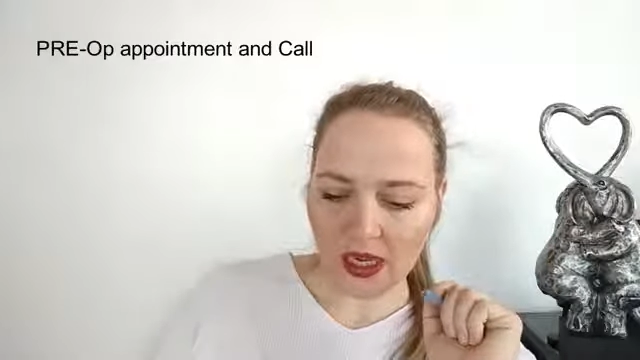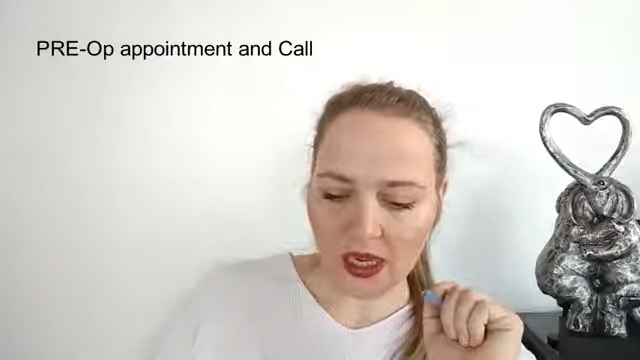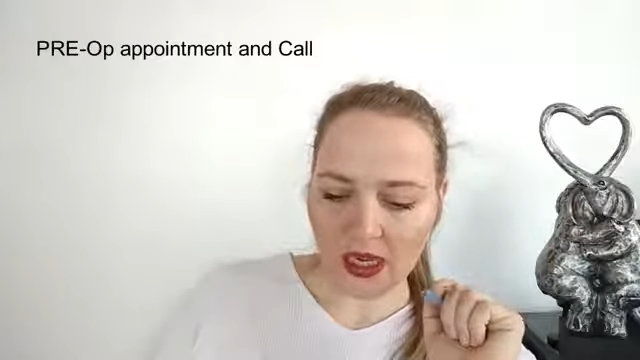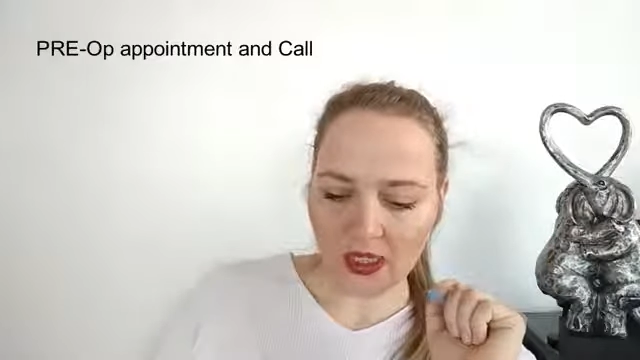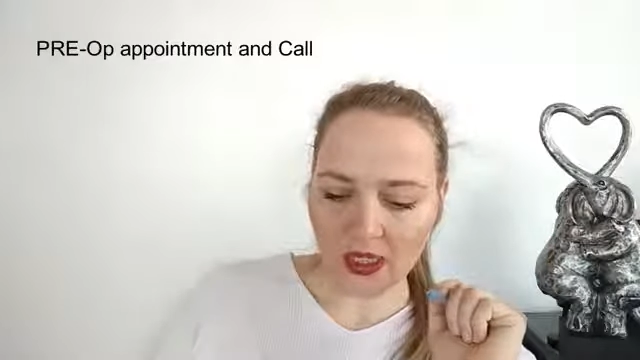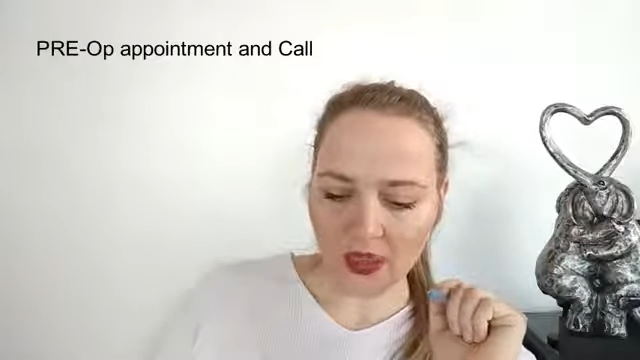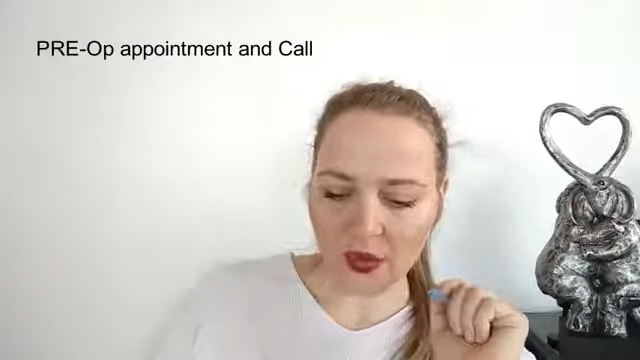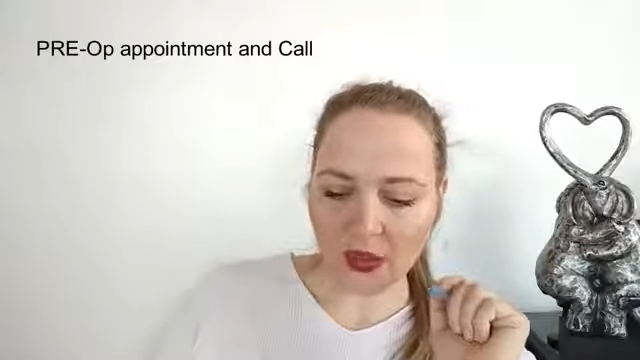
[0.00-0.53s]

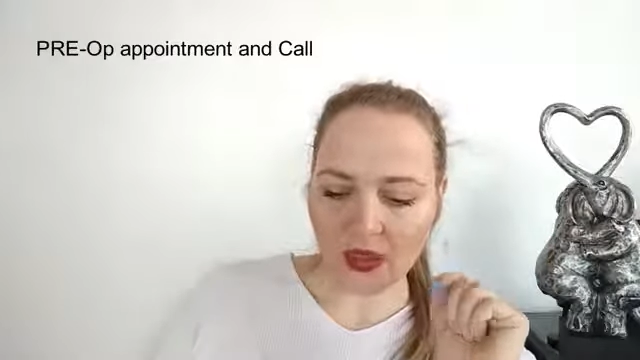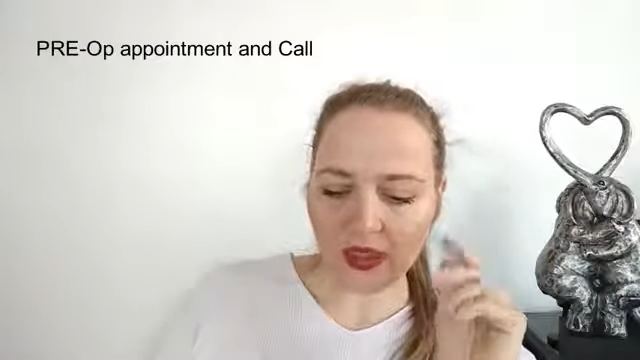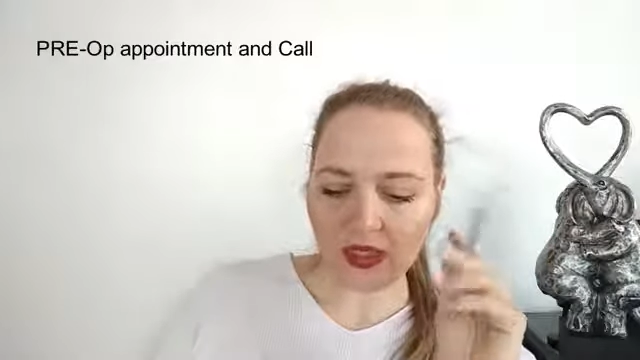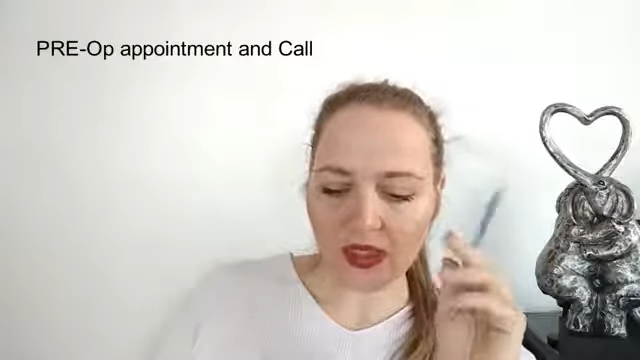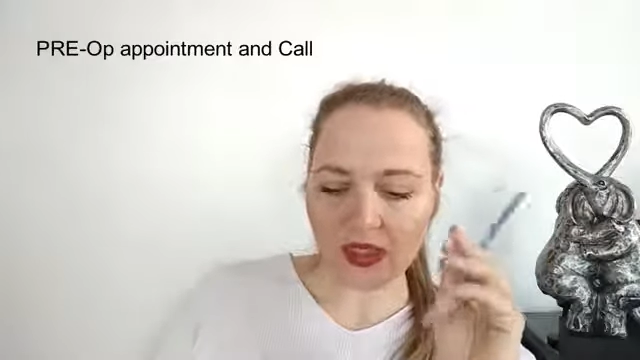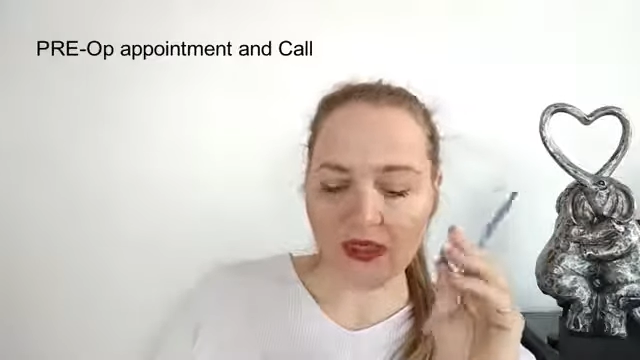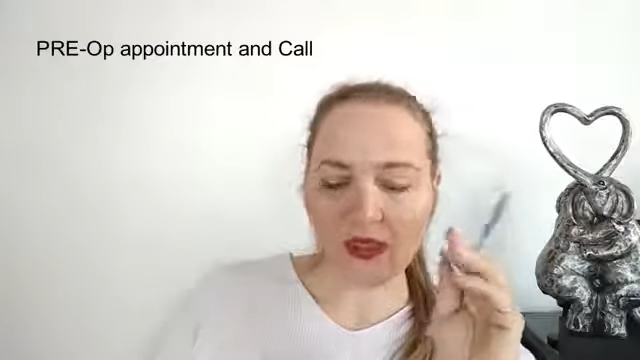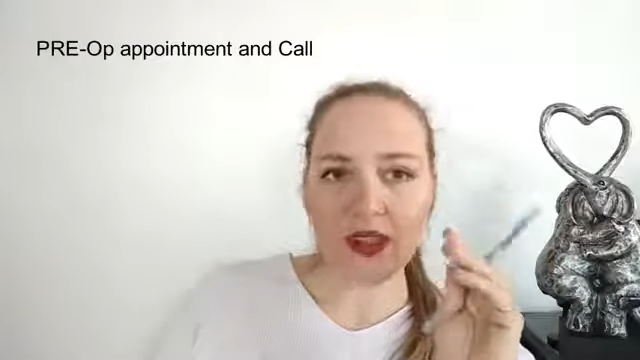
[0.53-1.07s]
I just want to
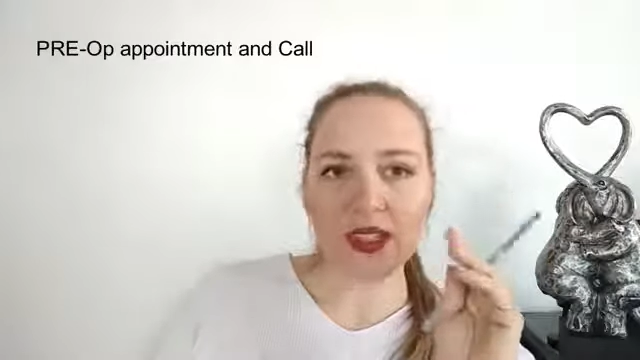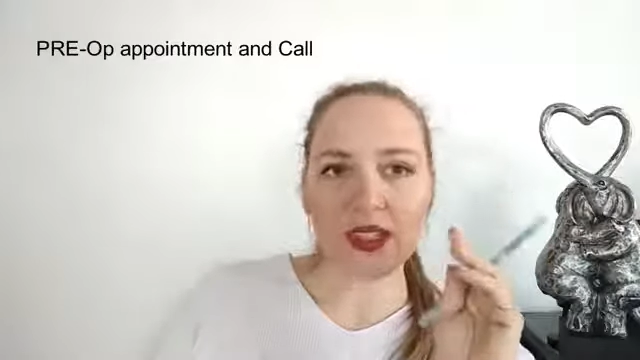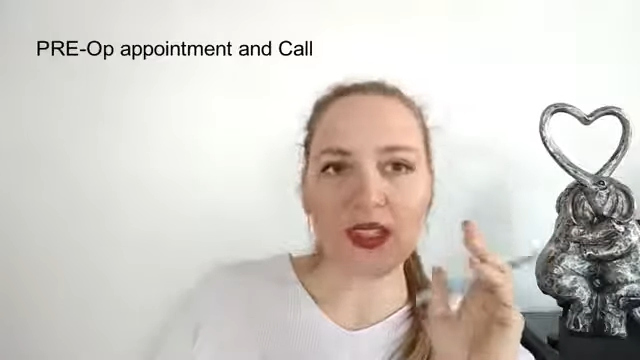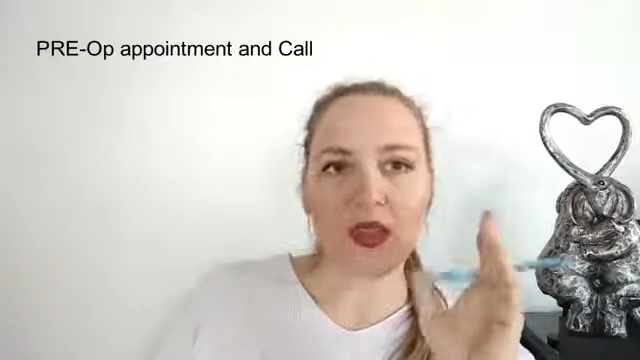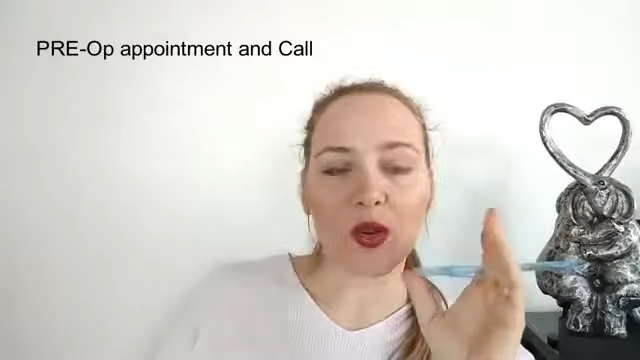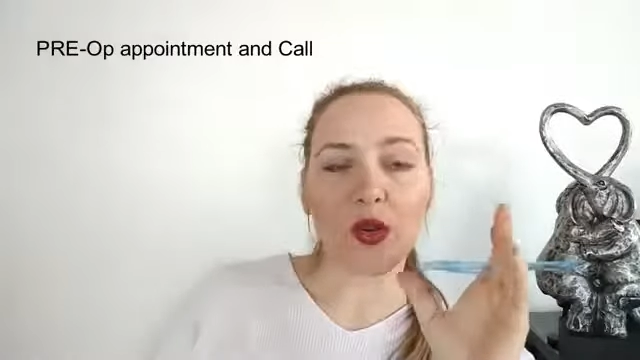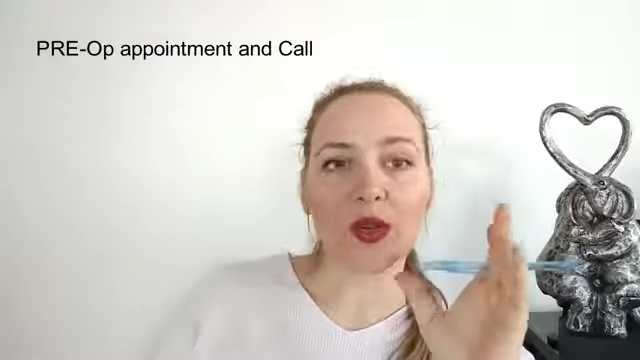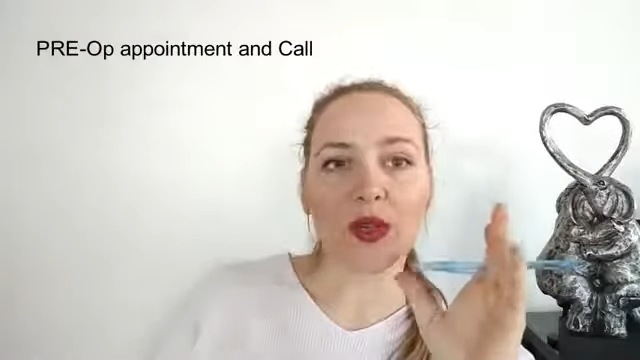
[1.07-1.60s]
clarify
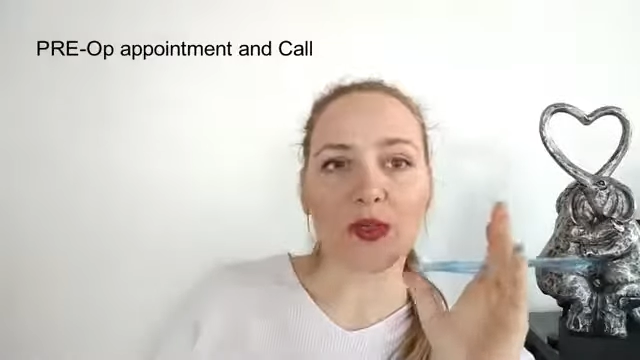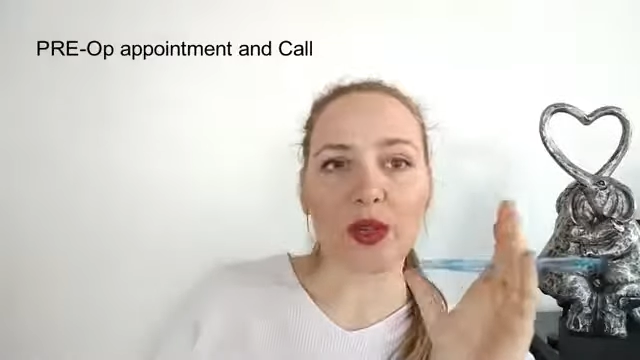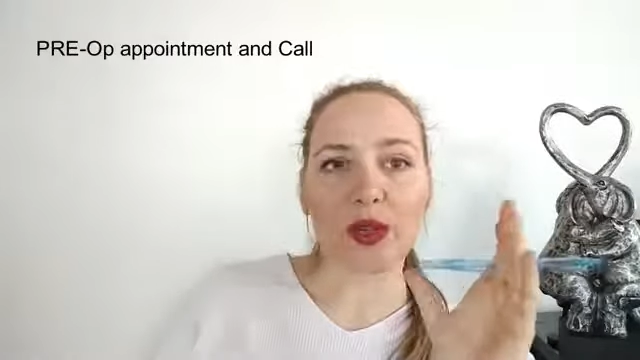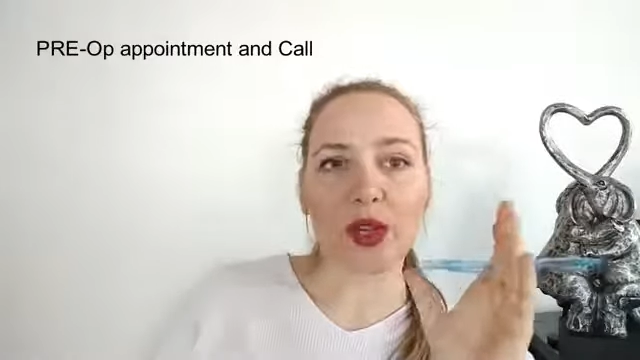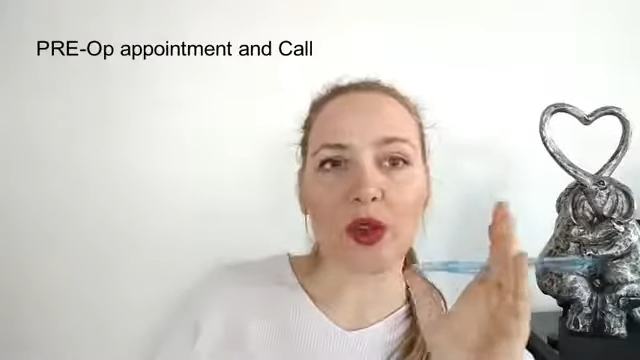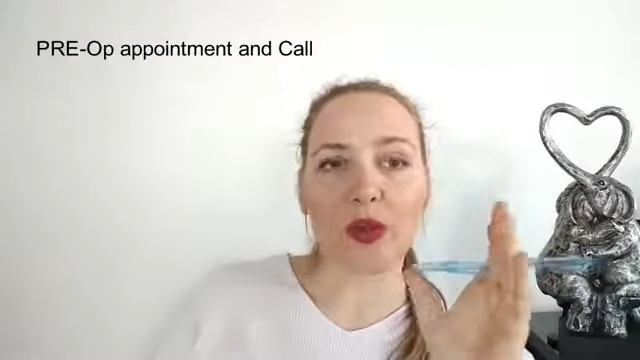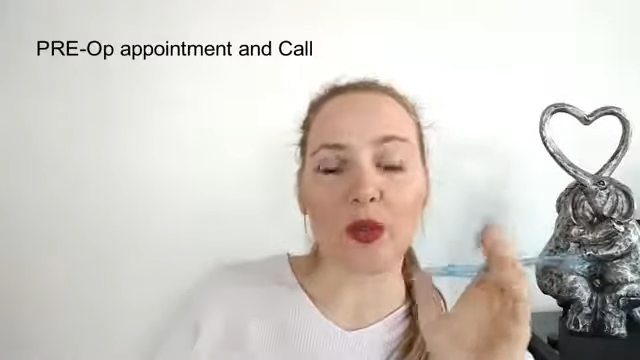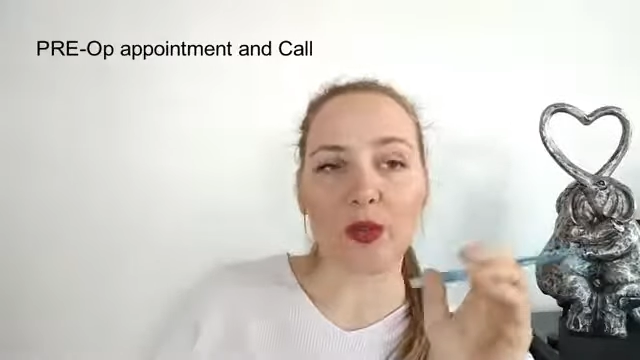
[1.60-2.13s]
that on the
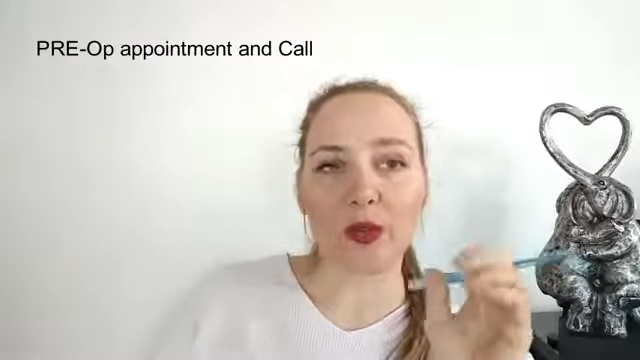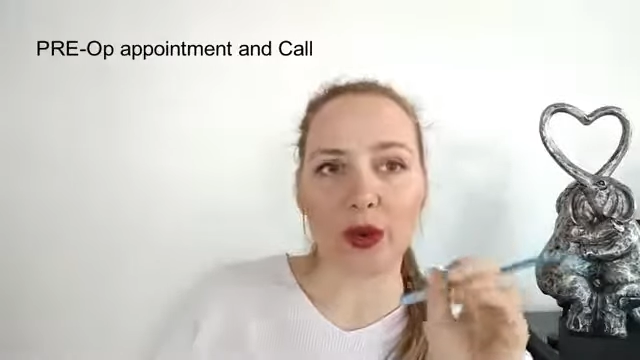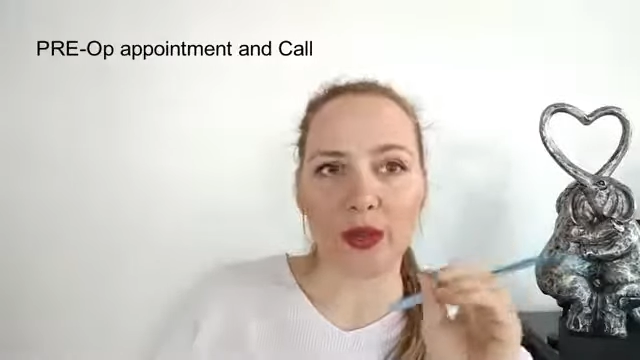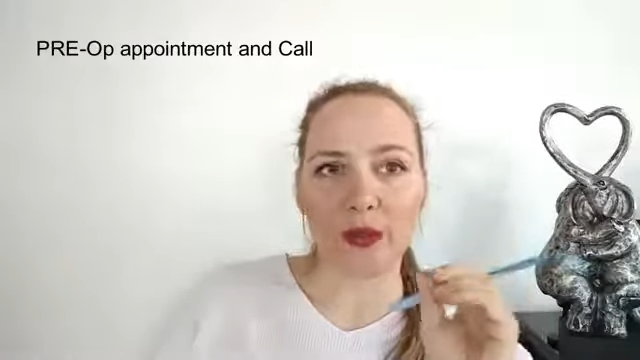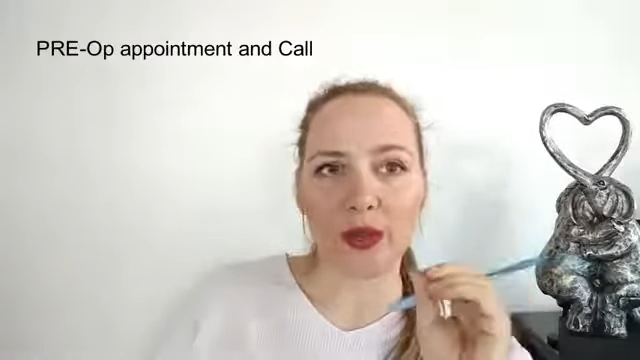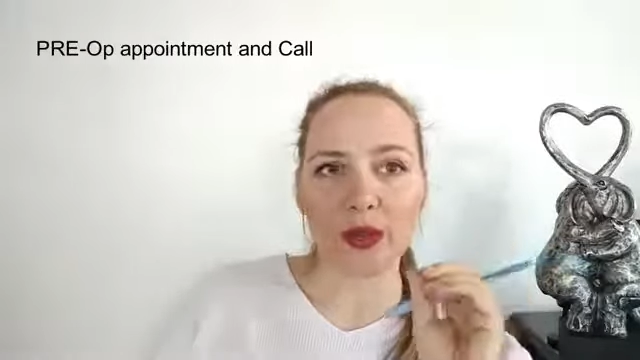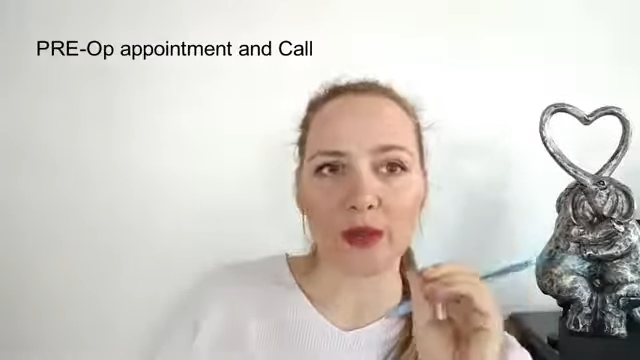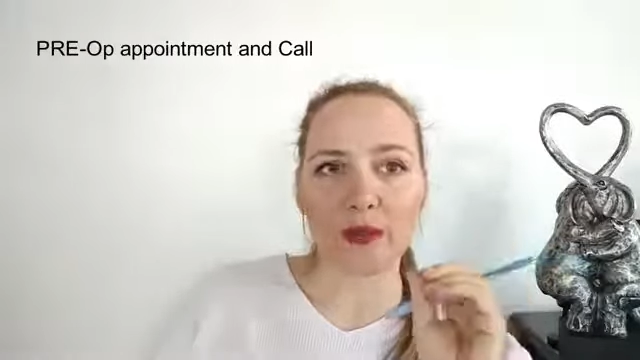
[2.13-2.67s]
pre-op
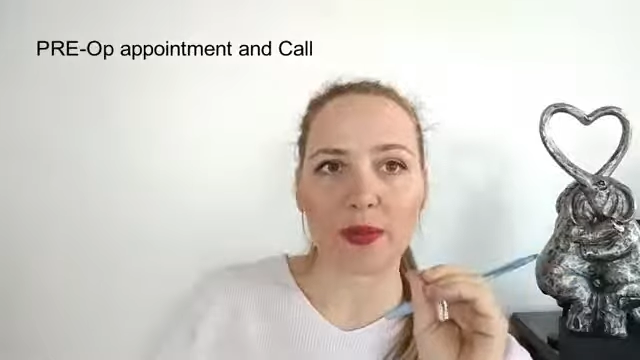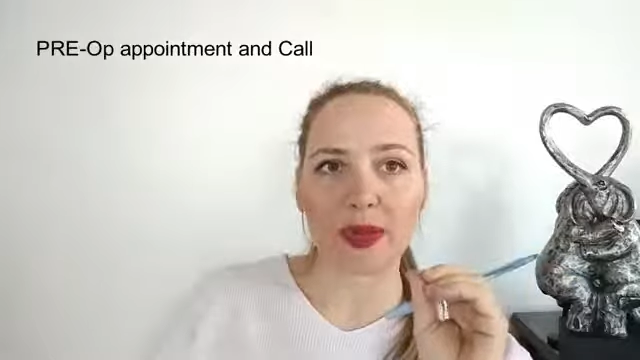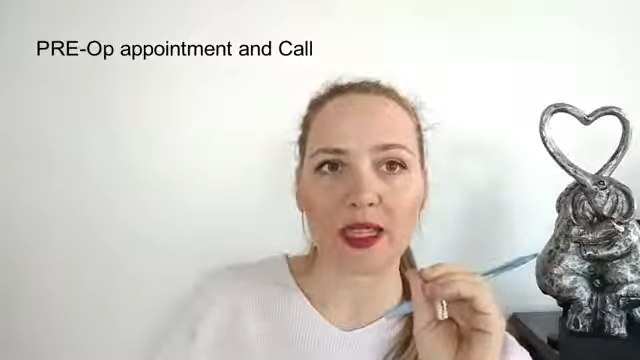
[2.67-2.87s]
appointment,